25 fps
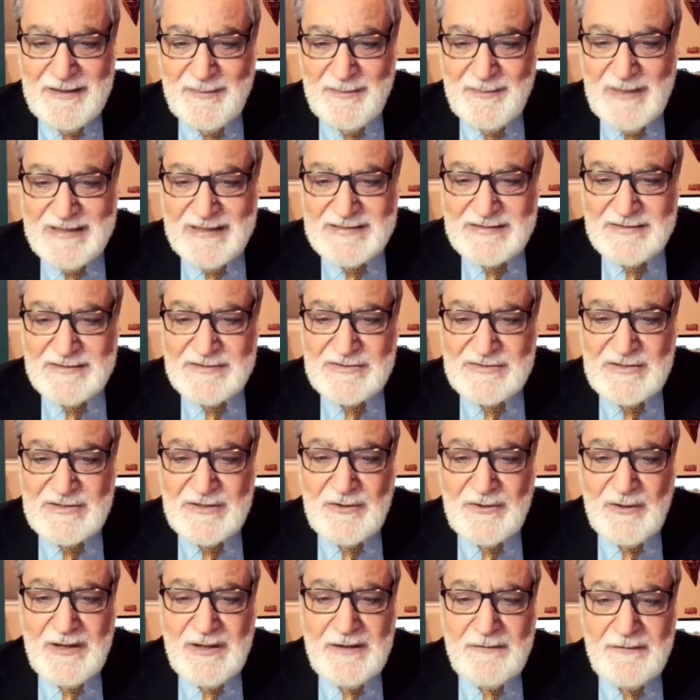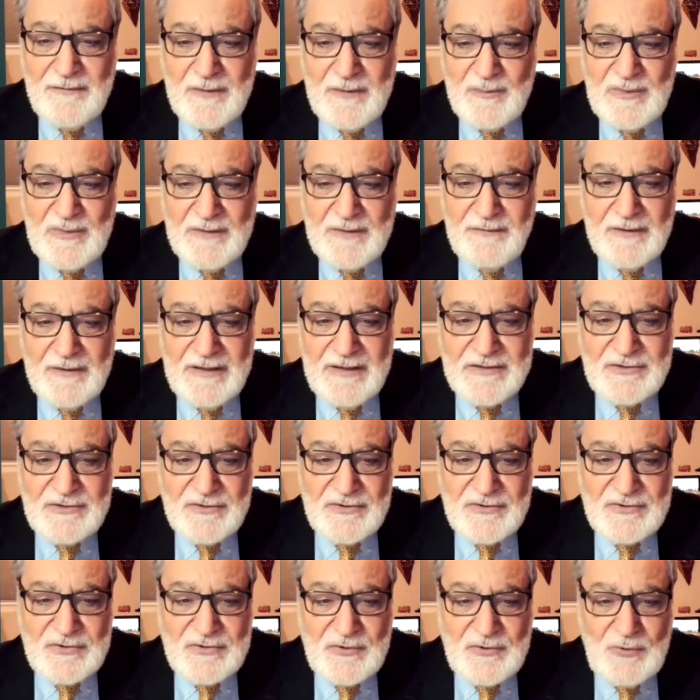a master's degree from the
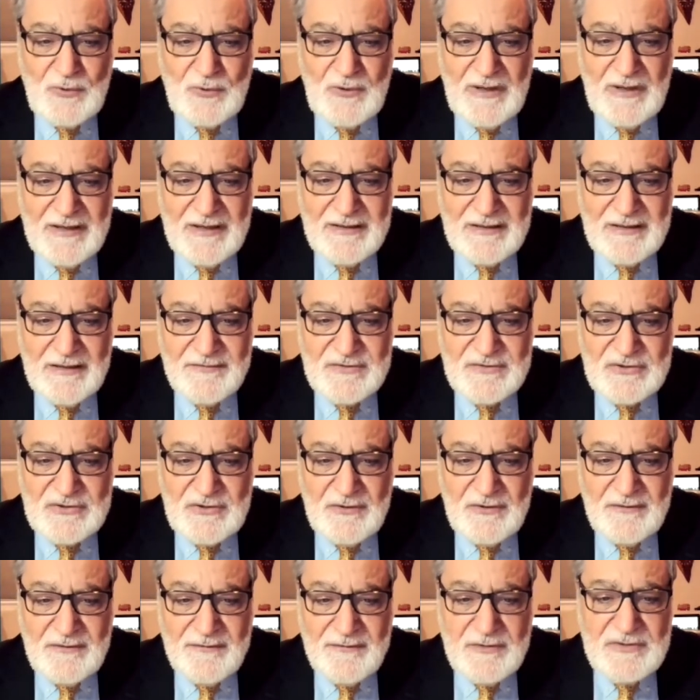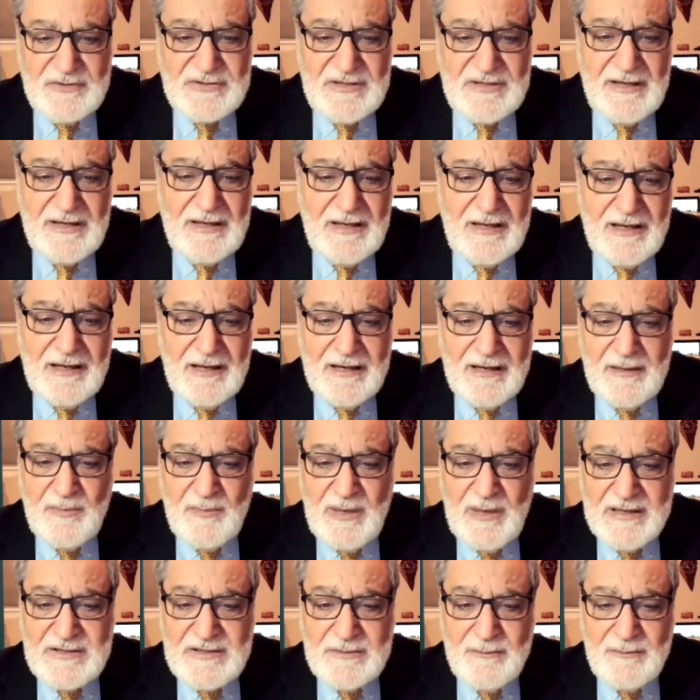Fletcher School at Tufts University and a
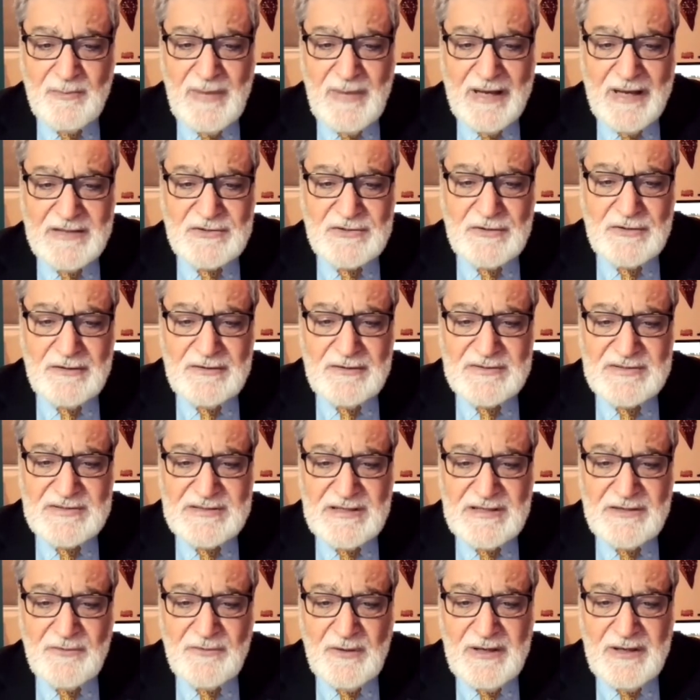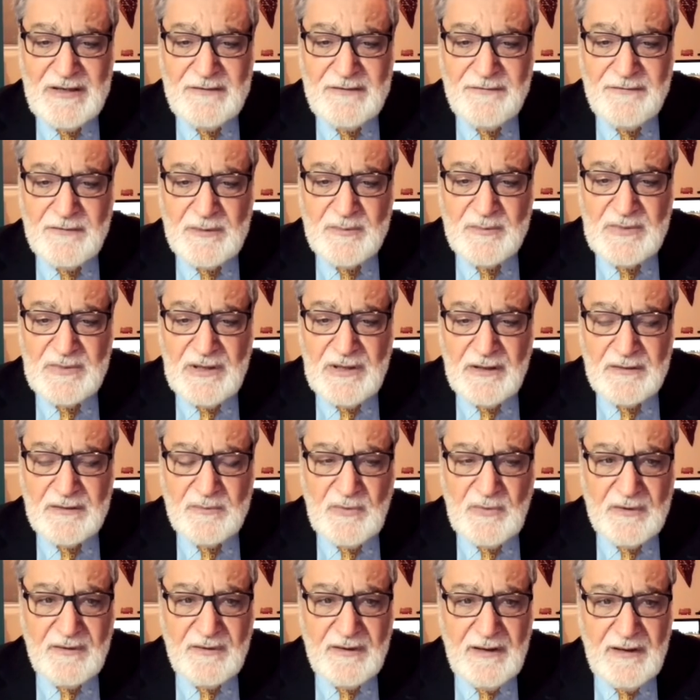bachelor's degree from
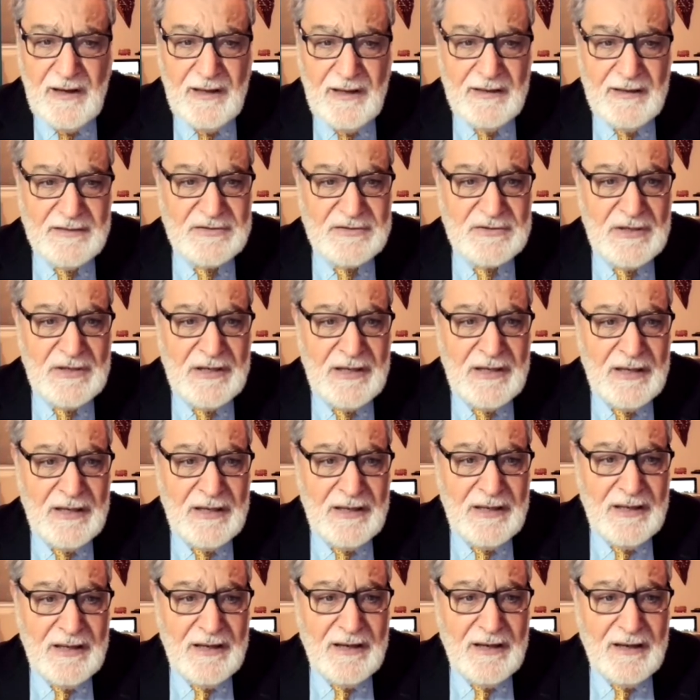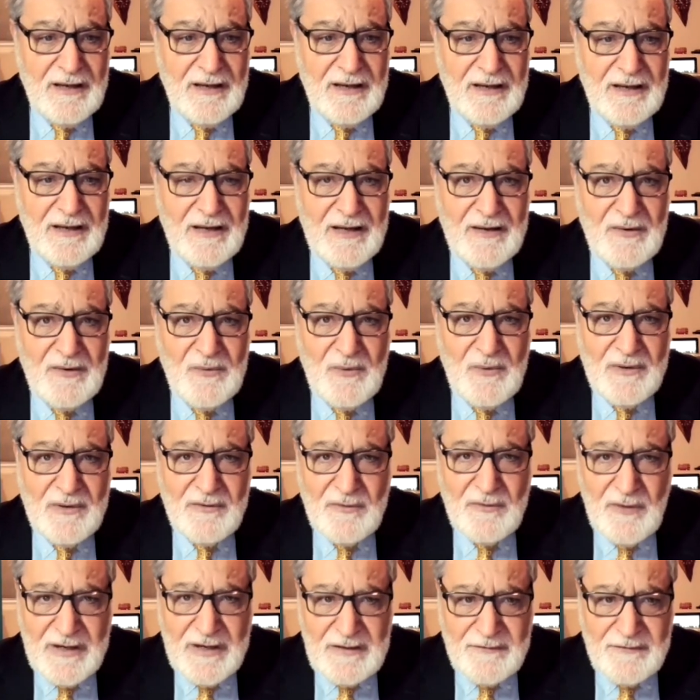Dartmouth College. We're
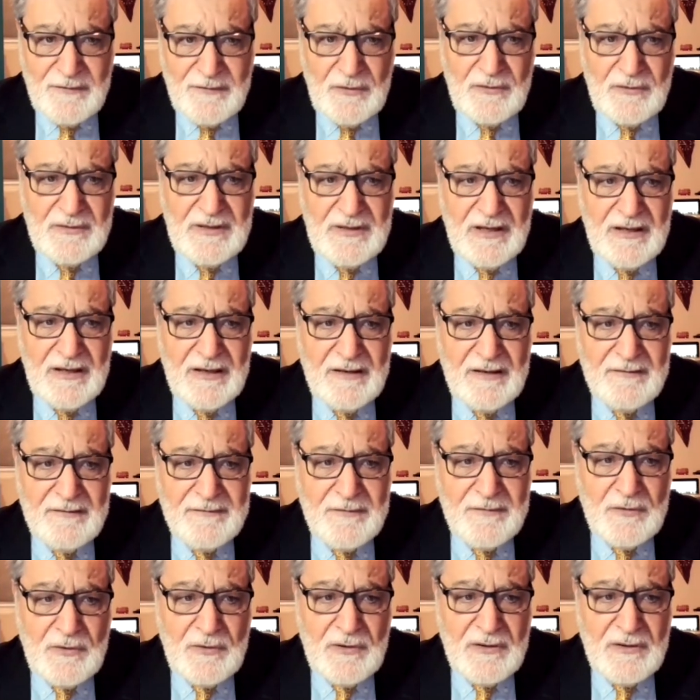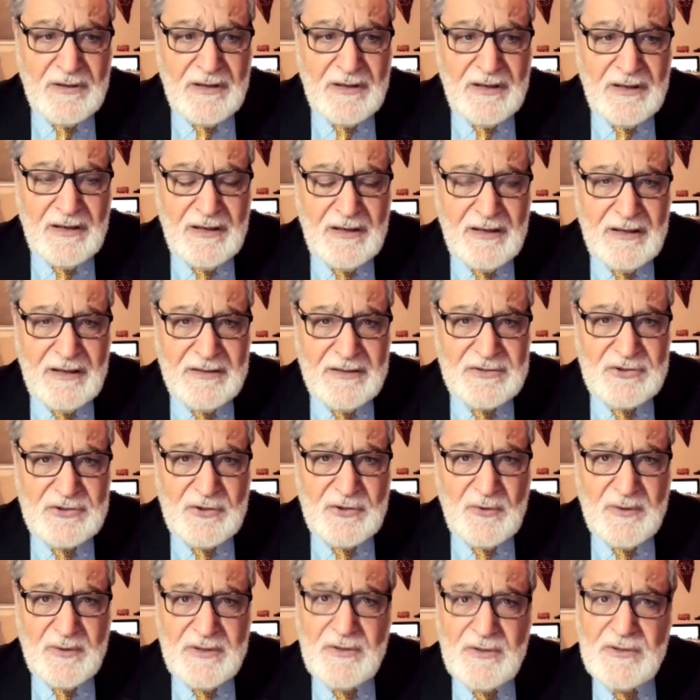grateful for
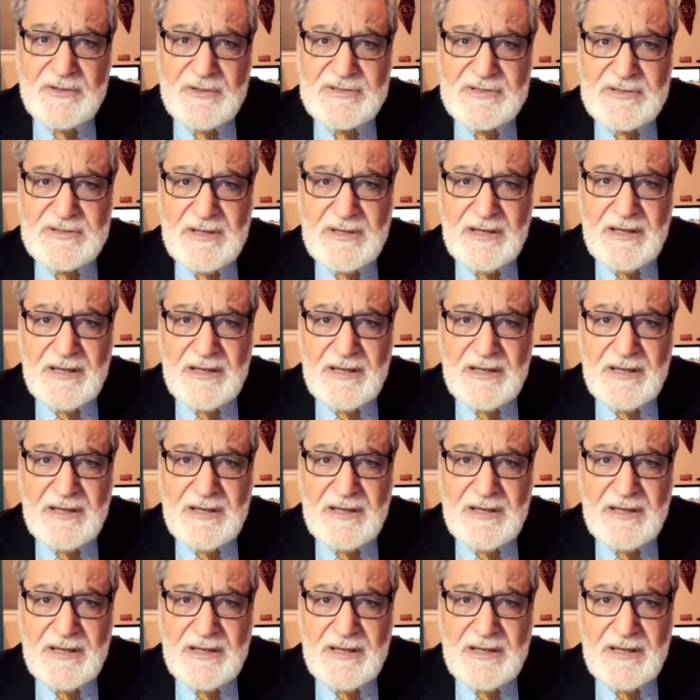Joey Hood's